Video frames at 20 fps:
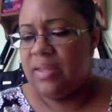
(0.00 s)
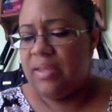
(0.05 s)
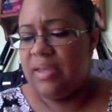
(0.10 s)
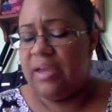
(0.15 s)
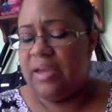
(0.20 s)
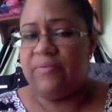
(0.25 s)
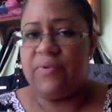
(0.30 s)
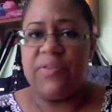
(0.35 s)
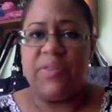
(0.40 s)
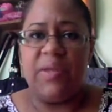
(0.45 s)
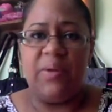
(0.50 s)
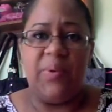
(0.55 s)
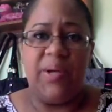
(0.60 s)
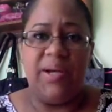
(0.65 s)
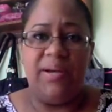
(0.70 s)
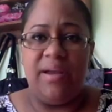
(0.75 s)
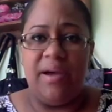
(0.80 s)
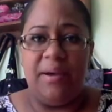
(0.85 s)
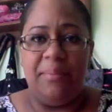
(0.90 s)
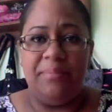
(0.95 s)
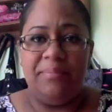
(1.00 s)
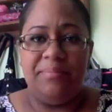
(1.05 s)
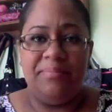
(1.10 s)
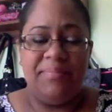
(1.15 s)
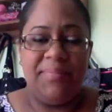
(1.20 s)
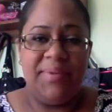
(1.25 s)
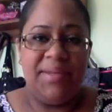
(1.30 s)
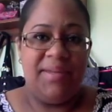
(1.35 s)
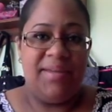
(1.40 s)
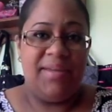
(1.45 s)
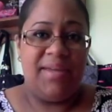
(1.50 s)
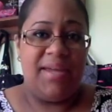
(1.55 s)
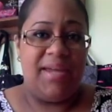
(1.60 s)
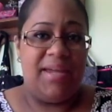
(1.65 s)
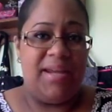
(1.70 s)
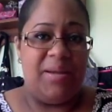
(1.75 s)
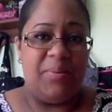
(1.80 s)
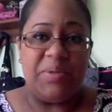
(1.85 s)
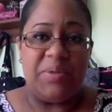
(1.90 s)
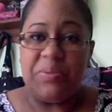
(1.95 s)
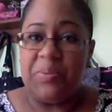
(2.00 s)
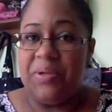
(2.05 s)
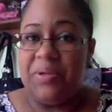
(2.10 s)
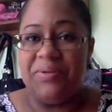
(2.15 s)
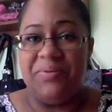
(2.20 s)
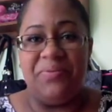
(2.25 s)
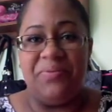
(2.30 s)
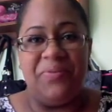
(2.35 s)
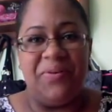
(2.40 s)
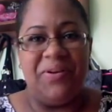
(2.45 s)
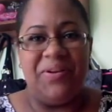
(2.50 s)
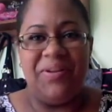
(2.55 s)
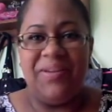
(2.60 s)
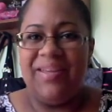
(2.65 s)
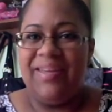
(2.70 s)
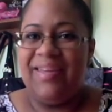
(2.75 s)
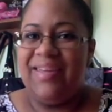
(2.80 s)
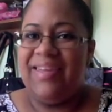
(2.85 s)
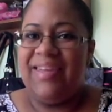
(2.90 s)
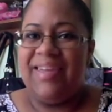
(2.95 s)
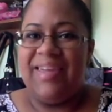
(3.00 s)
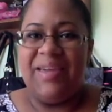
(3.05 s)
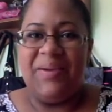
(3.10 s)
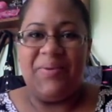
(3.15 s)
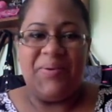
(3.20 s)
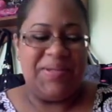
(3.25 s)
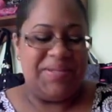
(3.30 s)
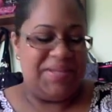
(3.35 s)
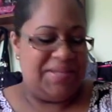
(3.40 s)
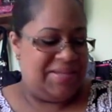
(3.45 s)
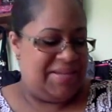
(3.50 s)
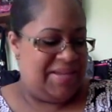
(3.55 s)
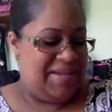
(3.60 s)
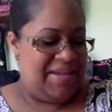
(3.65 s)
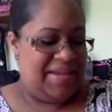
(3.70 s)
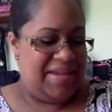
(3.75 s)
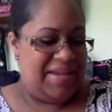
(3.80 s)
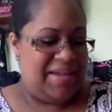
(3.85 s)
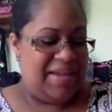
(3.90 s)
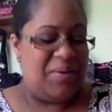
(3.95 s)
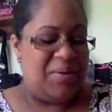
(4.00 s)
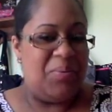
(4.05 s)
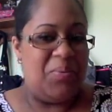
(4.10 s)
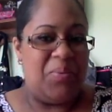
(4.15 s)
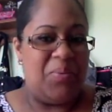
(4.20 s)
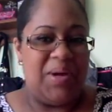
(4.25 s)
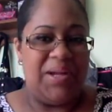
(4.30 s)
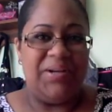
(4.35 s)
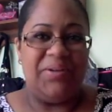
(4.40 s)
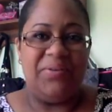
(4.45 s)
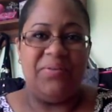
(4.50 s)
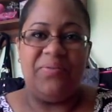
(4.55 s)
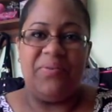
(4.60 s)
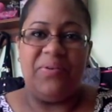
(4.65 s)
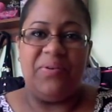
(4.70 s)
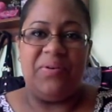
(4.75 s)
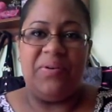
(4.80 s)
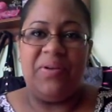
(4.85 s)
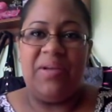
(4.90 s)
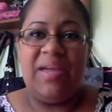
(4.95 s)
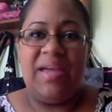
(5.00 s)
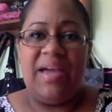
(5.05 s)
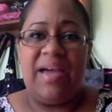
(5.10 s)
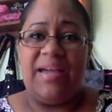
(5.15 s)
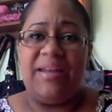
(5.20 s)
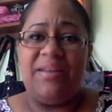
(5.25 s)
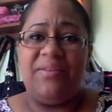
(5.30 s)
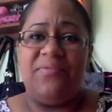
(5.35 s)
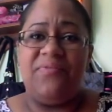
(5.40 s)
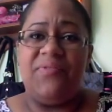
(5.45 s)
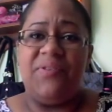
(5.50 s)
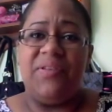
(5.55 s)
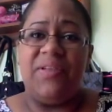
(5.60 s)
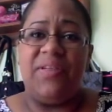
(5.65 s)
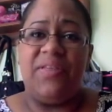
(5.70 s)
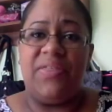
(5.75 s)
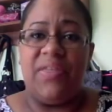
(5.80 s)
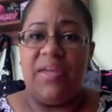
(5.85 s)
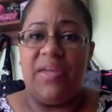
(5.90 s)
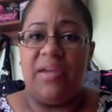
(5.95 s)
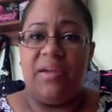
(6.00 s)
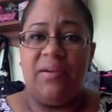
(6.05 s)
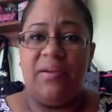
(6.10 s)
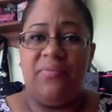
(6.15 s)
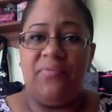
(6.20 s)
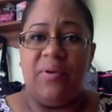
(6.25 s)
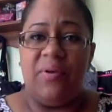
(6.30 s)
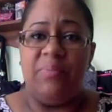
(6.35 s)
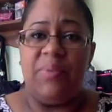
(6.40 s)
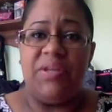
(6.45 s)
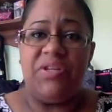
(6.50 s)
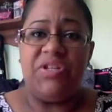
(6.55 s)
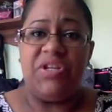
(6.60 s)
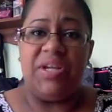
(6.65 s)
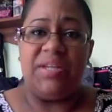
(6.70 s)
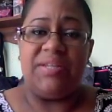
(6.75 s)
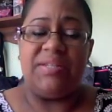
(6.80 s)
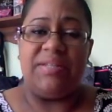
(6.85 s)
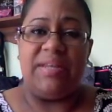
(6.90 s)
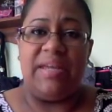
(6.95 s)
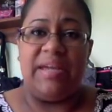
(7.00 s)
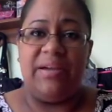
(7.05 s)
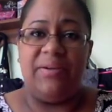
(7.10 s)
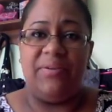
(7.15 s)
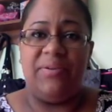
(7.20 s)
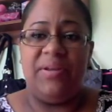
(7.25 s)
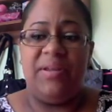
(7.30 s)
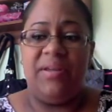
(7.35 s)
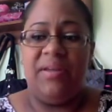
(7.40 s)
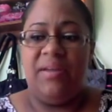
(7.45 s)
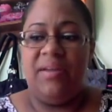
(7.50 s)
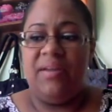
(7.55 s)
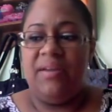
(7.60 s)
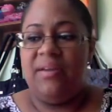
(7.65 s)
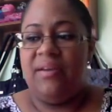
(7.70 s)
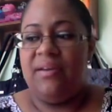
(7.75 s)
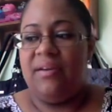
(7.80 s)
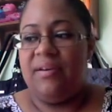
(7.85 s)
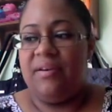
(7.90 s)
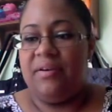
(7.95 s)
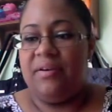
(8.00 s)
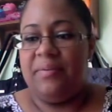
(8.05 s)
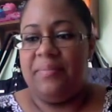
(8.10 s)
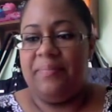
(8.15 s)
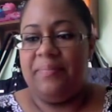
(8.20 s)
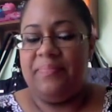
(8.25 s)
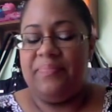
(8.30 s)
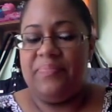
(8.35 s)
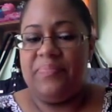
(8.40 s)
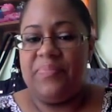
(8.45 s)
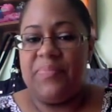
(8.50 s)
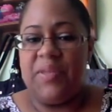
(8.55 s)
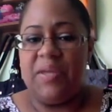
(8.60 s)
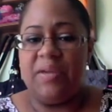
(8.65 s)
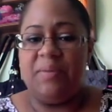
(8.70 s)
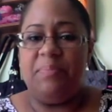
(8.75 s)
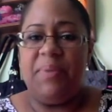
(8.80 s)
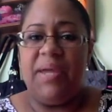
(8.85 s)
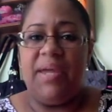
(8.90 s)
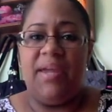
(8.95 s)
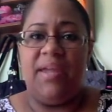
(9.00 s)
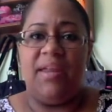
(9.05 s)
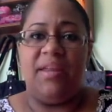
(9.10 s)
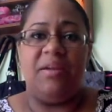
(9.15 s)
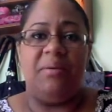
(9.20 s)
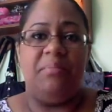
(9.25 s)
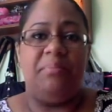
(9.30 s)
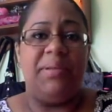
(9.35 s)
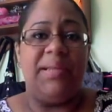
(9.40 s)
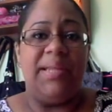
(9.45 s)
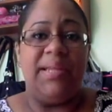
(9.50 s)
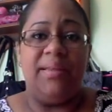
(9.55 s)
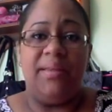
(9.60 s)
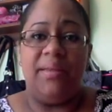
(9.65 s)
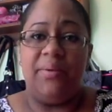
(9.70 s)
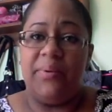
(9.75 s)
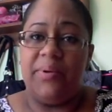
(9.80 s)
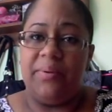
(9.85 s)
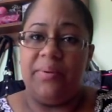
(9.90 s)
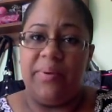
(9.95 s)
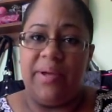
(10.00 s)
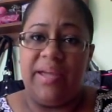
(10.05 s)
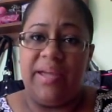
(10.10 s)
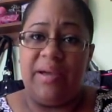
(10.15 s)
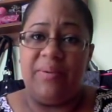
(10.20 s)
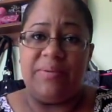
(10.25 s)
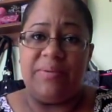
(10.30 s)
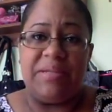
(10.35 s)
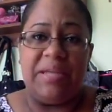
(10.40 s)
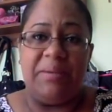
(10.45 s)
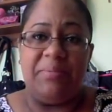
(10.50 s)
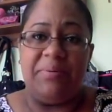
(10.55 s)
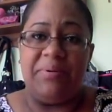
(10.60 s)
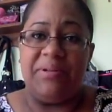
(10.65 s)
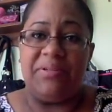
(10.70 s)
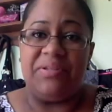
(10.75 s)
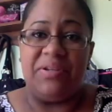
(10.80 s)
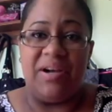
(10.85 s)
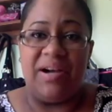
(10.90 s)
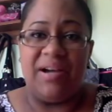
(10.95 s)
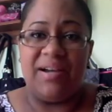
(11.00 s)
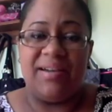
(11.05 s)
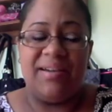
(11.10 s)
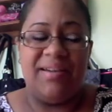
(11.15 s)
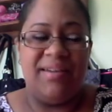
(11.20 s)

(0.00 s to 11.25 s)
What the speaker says: everything went numb, and it was wonderful. It was wonderful. I didn't feel a thing from the chest down. The pain completely went away. I was able to talk,